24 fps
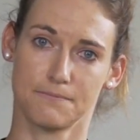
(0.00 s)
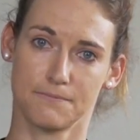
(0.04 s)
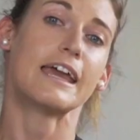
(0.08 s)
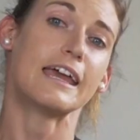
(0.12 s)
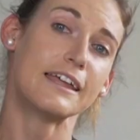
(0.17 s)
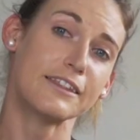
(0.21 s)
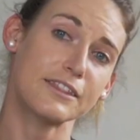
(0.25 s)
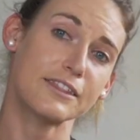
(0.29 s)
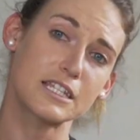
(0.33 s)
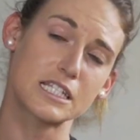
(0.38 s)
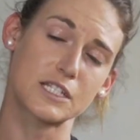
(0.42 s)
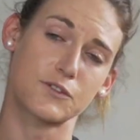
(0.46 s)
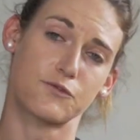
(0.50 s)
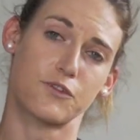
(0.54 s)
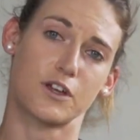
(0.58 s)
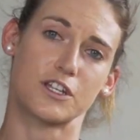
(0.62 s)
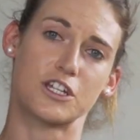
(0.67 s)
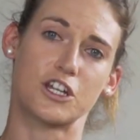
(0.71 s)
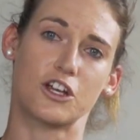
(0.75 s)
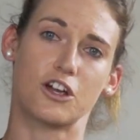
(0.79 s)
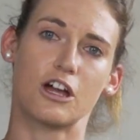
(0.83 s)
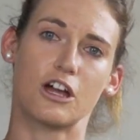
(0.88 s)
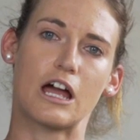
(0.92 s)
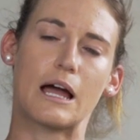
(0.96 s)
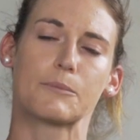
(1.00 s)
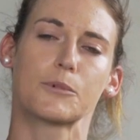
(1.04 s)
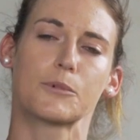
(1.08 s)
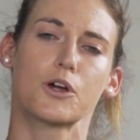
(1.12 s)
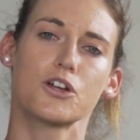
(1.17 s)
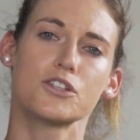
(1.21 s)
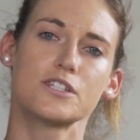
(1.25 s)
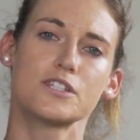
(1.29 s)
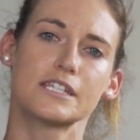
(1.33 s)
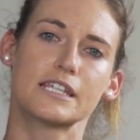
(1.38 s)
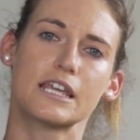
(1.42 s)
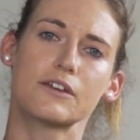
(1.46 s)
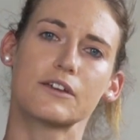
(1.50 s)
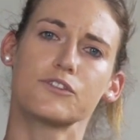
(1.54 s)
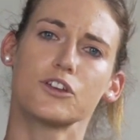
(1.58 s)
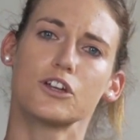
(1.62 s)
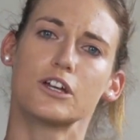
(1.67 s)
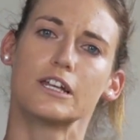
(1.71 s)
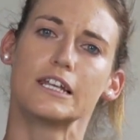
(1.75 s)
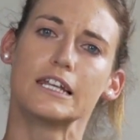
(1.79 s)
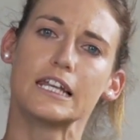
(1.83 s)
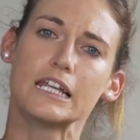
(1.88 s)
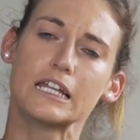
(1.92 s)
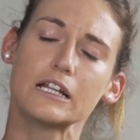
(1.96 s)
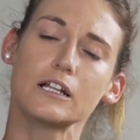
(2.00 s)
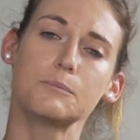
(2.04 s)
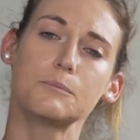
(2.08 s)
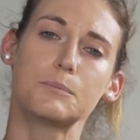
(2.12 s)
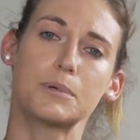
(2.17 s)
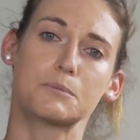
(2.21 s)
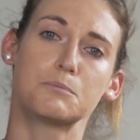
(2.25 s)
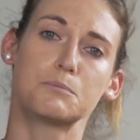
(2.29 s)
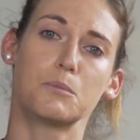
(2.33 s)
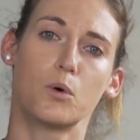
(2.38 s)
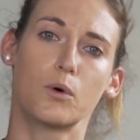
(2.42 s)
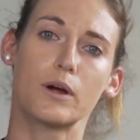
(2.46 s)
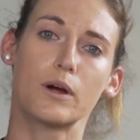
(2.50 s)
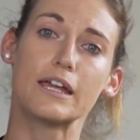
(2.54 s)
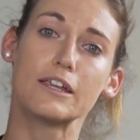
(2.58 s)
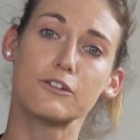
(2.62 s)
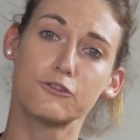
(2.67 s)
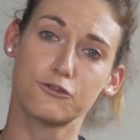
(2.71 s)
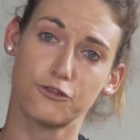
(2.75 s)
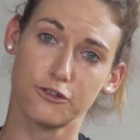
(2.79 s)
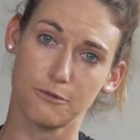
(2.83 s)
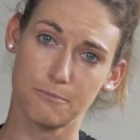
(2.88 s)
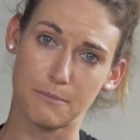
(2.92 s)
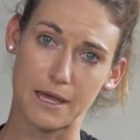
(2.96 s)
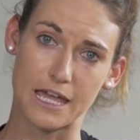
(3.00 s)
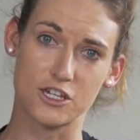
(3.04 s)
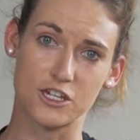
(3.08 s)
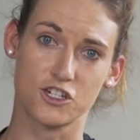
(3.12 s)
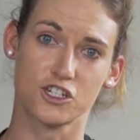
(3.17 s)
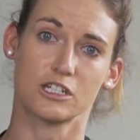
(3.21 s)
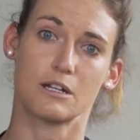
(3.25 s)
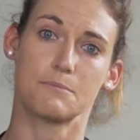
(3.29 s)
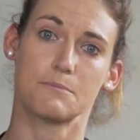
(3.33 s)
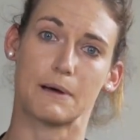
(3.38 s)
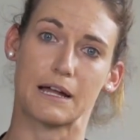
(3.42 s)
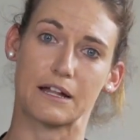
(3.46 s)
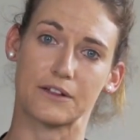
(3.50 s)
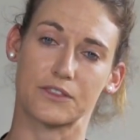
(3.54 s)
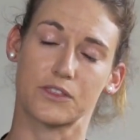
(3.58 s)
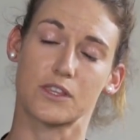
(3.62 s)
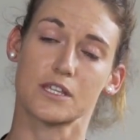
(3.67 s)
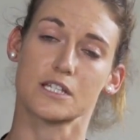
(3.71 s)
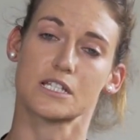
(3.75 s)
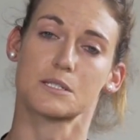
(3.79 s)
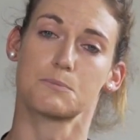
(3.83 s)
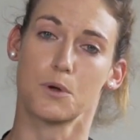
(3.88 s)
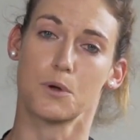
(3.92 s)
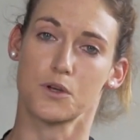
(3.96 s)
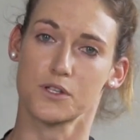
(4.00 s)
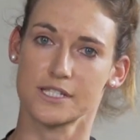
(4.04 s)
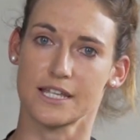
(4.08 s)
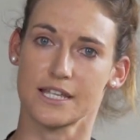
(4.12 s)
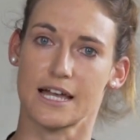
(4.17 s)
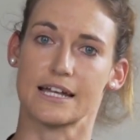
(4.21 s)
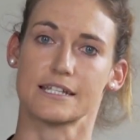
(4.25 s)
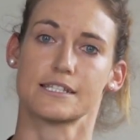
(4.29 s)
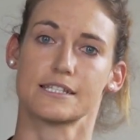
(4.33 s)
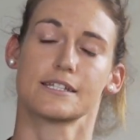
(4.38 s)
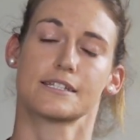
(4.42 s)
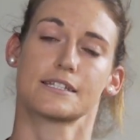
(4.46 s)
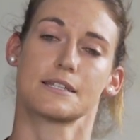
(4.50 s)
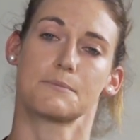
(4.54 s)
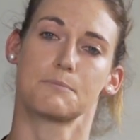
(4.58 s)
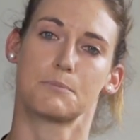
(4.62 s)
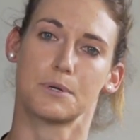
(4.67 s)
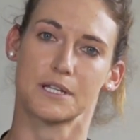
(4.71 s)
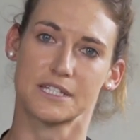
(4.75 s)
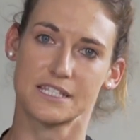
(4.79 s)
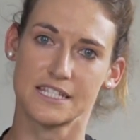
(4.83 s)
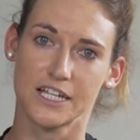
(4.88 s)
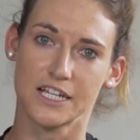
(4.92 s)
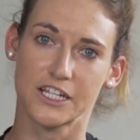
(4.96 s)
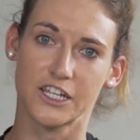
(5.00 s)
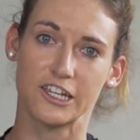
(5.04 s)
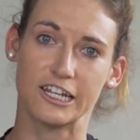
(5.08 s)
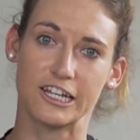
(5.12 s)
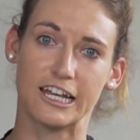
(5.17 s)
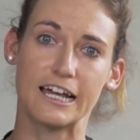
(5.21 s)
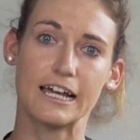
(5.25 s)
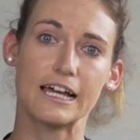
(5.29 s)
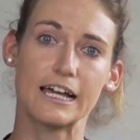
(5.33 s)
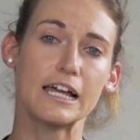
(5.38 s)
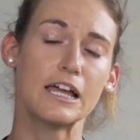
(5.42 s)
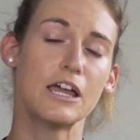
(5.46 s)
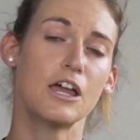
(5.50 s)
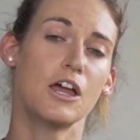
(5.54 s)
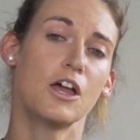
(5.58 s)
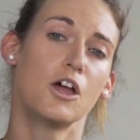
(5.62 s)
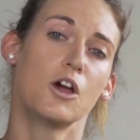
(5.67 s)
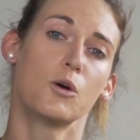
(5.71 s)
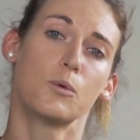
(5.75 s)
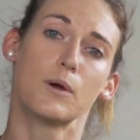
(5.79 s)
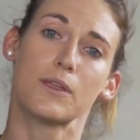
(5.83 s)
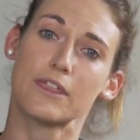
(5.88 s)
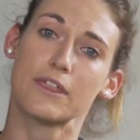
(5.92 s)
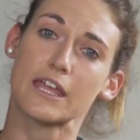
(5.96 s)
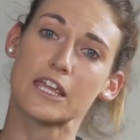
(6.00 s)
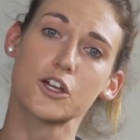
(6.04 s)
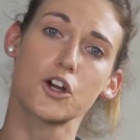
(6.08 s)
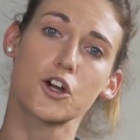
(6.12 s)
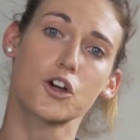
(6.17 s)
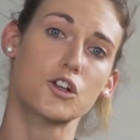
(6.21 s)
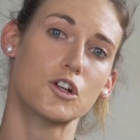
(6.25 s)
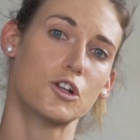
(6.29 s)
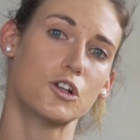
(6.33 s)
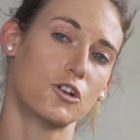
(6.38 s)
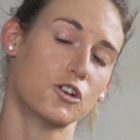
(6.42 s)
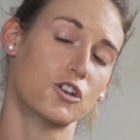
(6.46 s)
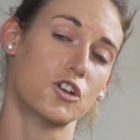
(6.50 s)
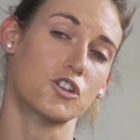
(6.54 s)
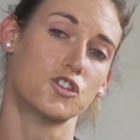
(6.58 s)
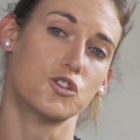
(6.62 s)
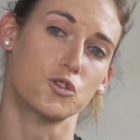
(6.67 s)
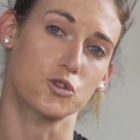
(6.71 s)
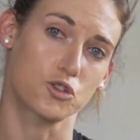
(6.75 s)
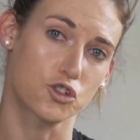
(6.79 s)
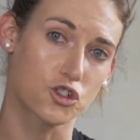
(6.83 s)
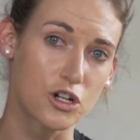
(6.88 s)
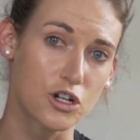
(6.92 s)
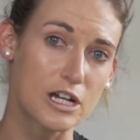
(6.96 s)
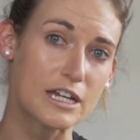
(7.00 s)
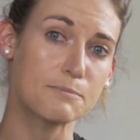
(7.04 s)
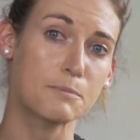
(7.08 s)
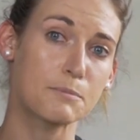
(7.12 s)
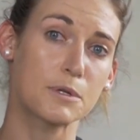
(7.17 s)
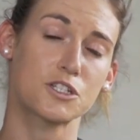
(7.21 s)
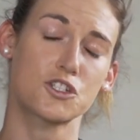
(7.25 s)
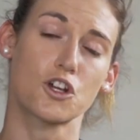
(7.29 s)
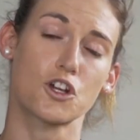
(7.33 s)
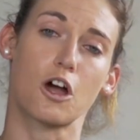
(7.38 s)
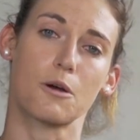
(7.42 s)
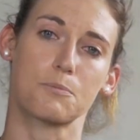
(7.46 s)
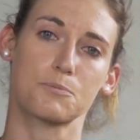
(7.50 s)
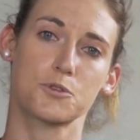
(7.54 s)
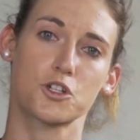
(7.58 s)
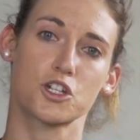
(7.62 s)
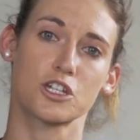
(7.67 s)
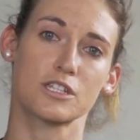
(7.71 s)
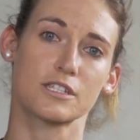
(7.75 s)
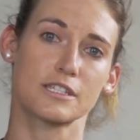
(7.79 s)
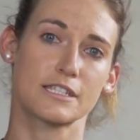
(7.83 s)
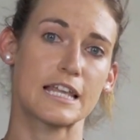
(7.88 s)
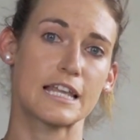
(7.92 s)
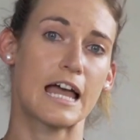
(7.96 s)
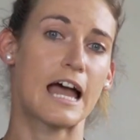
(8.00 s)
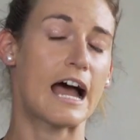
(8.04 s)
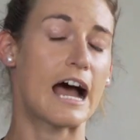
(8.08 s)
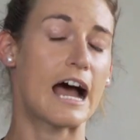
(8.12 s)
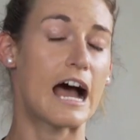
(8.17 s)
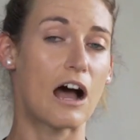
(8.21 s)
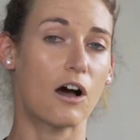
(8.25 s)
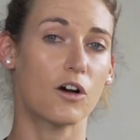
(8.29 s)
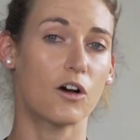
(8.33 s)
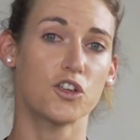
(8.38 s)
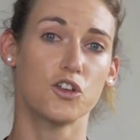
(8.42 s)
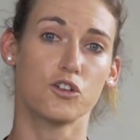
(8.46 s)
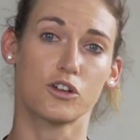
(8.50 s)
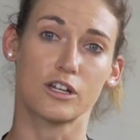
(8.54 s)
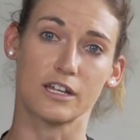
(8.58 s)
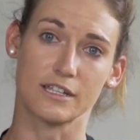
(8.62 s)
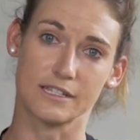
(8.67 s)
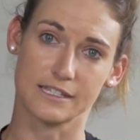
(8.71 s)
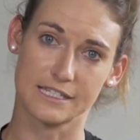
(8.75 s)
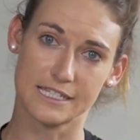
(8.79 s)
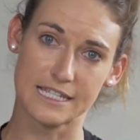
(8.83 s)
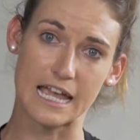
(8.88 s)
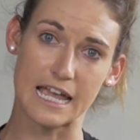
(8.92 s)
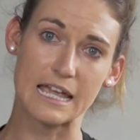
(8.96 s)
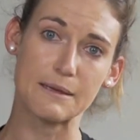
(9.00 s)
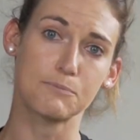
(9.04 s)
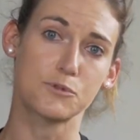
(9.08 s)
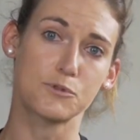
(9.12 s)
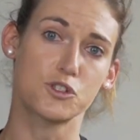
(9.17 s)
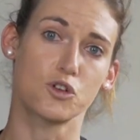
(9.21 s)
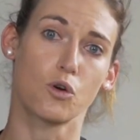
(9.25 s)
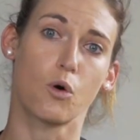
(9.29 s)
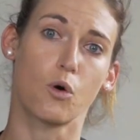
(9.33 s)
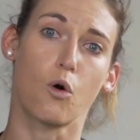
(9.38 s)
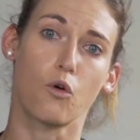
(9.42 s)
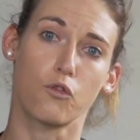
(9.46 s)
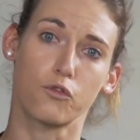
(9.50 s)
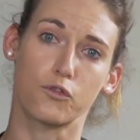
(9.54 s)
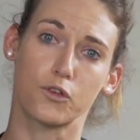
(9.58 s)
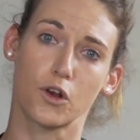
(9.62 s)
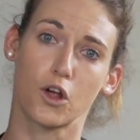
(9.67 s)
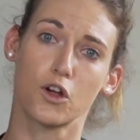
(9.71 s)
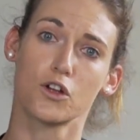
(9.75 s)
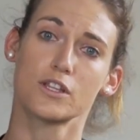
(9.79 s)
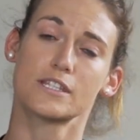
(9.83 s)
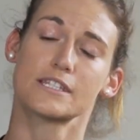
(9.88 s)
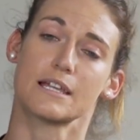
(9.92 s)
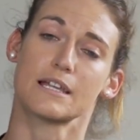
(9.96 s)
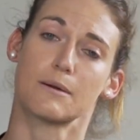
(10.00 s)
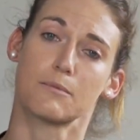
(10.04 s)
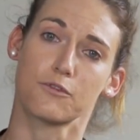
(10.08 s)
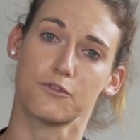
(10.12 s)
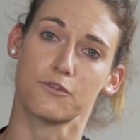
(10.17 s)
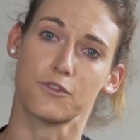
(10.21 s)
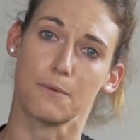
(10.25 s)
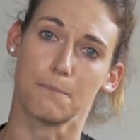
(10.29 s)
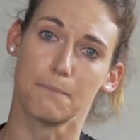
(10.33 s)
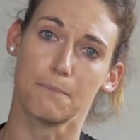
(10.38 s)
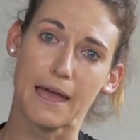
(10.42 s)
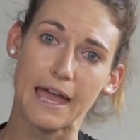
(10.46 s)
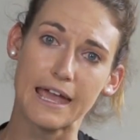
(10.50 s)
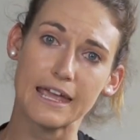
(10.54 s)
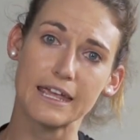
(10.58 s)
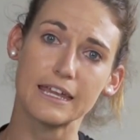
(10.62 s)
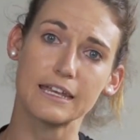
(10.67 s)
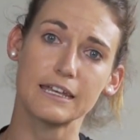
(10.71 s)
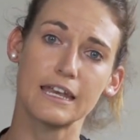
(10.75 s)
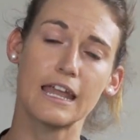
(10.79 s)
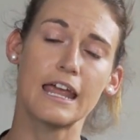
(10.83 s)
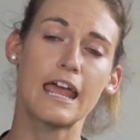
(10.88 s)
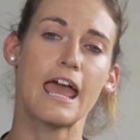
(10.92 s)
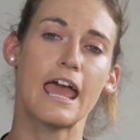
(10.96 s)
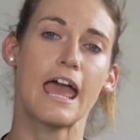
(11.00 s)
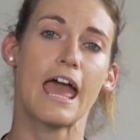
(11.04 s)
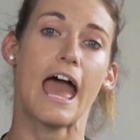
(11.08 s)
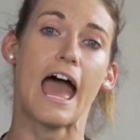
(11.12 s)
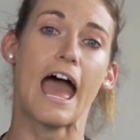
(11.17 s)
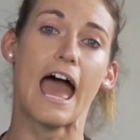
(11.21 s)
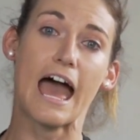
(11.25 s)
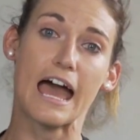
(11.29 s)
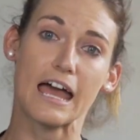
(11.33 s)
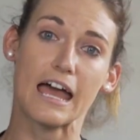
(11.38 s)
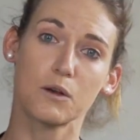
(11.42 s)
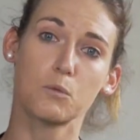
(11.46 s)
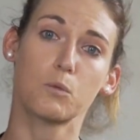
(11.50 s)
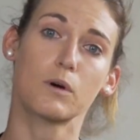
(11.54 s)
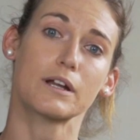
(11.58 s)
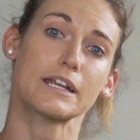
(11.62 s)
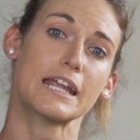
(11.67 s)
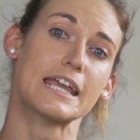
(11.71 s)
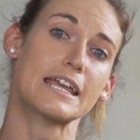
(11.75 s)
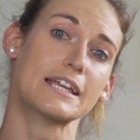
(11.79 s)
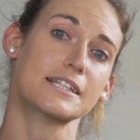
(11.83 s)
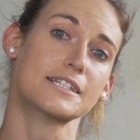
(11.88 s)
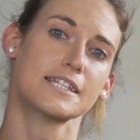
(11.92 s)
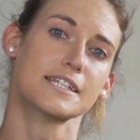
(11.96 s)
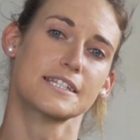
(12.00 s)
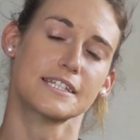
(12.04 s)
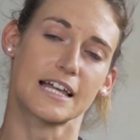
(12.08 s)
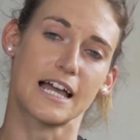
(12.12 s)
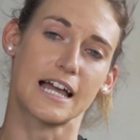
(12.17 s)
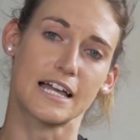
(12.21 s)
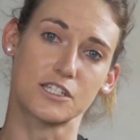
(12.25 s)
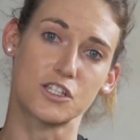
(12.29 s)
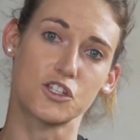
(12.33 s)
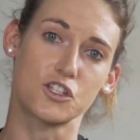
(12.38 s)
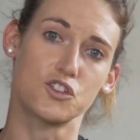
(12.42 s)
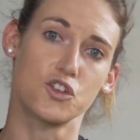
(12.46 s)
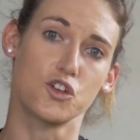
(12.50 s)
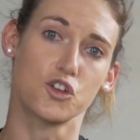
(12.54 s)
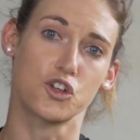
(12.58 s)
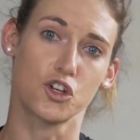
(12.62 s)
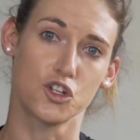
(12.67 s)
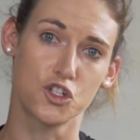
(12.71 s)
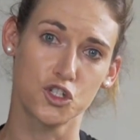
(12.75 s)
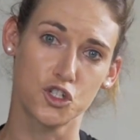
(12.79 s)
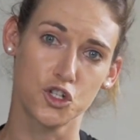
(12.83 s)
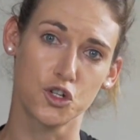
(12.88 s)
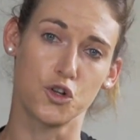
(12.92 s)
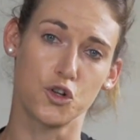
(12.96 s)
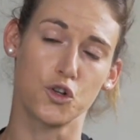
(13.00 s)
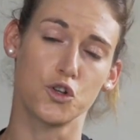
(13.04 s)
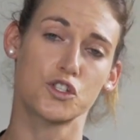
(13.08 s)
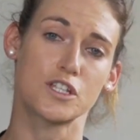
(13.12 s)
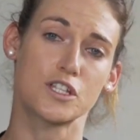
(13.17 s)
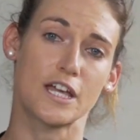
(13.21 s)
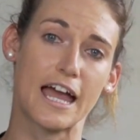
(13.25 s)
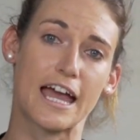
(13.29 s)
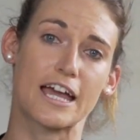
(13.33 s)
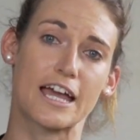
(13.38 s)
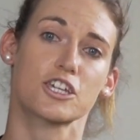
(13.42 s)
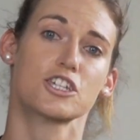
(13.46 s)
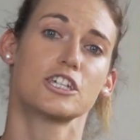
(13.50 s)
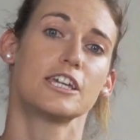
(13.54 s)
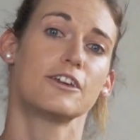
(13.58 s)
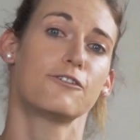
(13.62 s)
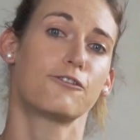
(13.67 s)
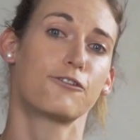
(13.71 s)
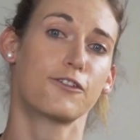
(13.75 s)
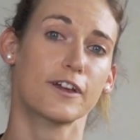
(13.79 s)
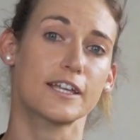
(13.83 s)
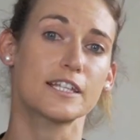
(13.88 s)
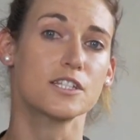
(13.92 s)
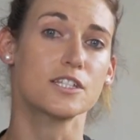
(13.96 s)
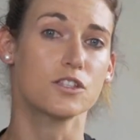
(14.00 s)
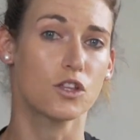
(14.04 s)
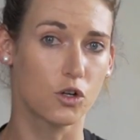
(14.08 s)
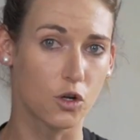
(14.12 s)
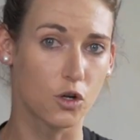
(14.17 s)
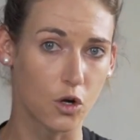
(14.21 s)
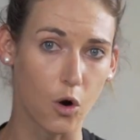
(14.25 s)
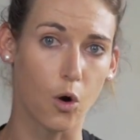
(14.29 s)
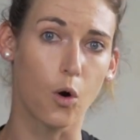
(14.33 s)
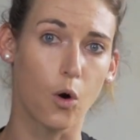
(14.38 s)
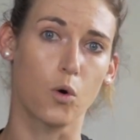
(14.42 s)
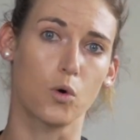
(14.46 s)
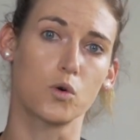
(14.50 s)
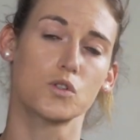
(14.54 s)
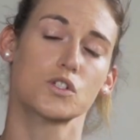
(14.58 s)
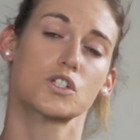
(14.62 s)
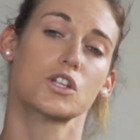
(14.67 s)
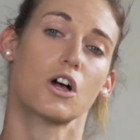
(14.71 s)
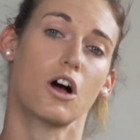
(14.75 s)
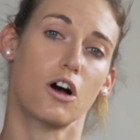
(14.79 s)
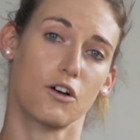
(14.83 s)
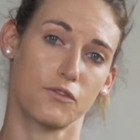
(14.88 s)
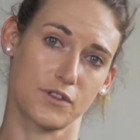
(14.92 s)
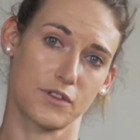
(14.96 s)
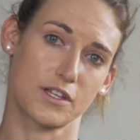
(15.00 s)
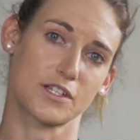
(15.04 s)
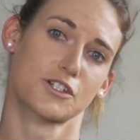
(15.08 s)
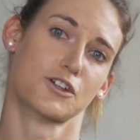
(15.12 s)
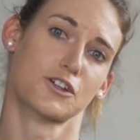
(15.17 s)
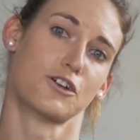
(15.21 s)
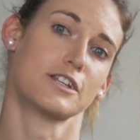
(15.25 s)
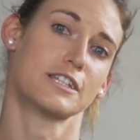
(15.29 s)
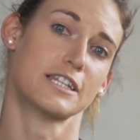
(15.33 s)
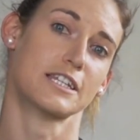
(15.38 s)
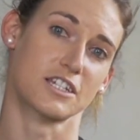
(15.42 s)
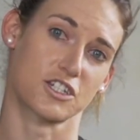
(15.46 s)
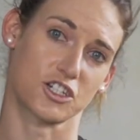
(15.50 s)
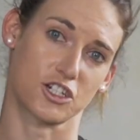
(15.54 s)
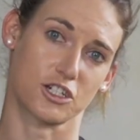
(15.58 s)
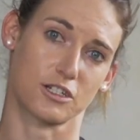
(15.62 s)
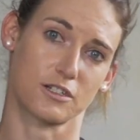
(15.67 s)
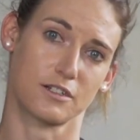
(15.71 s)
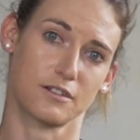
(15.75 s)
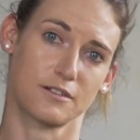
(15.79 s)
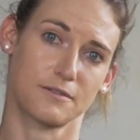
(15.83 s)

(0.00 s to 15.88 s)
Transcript: In this video, I'm going to give you a little bit more information about this bursitis in particular. We're then going to look at your treatment options, how you can tape to offload some of the pain, and what exercises you can do to actually fix the cause of this condition.